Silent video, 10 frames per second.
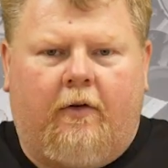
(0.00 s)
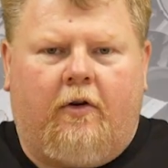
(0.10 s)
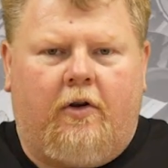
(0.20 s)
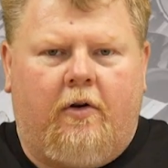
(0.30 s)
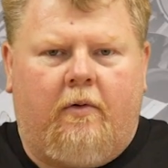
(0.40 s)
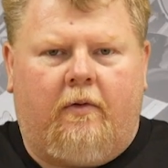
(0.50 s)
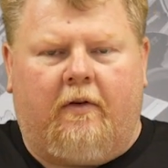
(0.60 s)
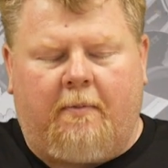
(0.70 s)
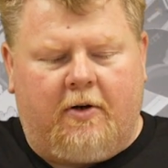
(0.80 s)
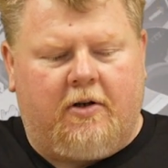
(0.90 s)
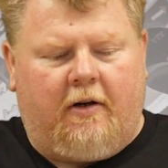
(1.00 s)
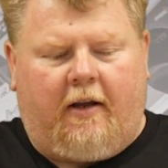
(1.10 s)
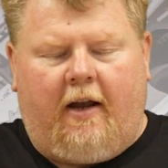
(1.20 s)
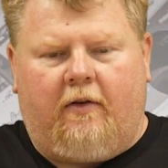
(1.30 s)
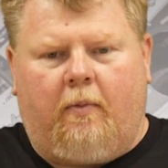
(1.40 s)
to use, especially in a
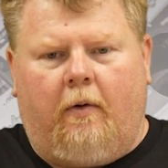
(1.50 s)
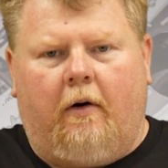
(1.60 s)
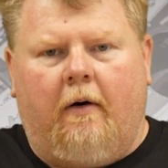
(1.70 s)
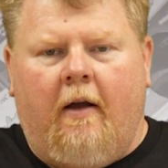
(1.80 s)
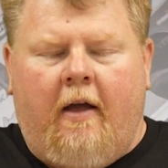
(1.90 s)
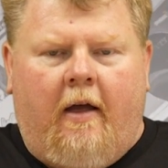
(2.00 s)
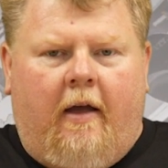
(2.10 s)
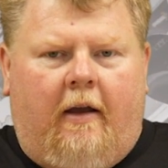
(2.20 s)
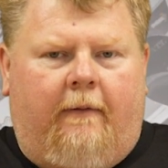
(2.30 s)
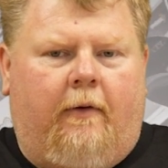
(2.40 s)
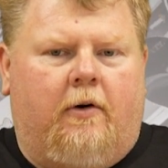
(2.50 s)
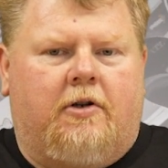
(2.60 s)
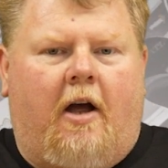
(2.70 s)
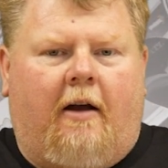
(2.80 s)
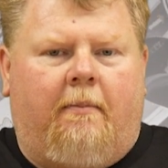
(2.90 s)
case where if you're a
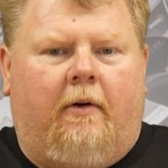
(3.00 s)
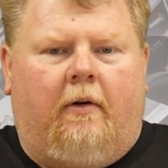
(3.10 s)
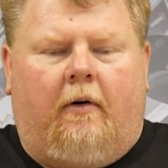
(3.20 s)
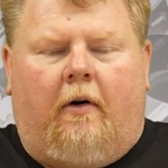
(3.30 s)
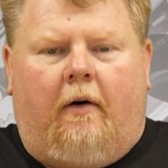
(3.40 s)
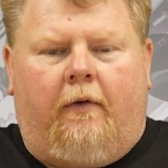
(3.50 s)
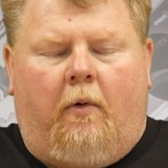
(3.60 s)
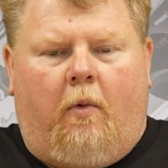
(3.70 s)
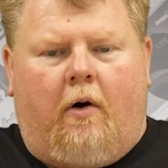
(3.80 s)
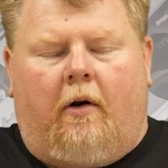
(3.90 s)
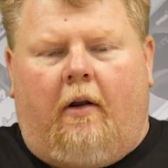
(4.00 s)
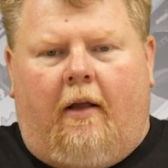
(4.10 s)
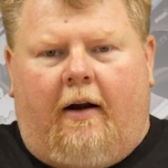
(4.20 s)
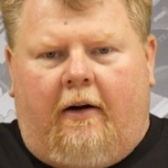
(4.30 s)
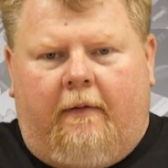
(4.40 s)
shock builder or if you're working on a
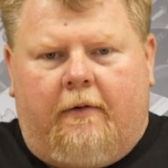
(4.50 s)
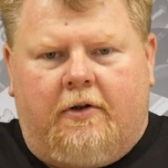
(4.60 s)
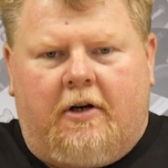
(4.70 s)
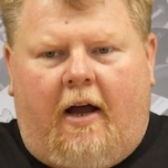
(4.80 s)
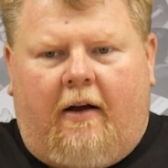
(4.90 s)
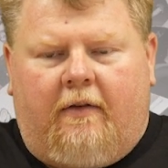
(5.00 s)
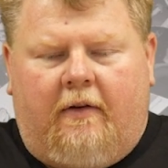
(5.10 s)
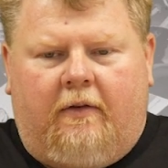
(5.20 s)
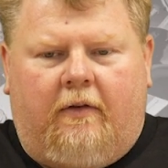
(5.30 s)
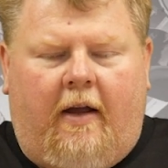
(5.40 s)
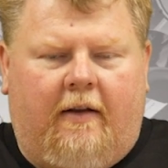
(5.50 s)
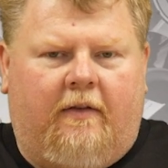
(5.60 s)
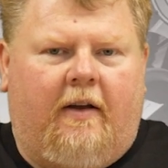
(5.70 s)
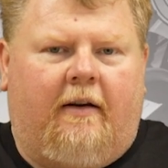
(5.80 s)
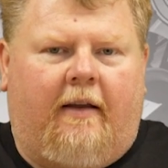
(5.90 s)
lot of different shocks and
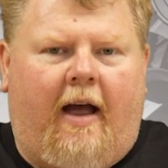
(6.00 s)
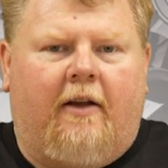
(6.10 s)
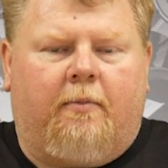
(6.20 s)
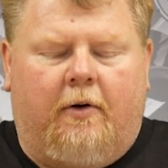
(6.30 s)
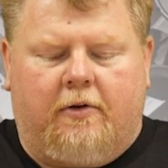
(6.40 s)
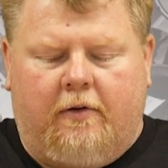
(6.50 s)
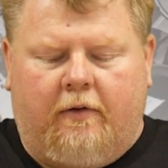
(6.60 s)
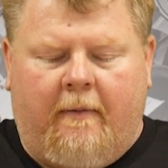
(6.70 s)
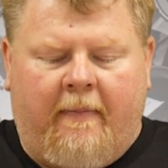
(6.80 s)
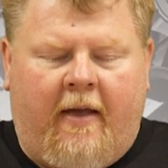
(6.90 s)
setting gas pressures,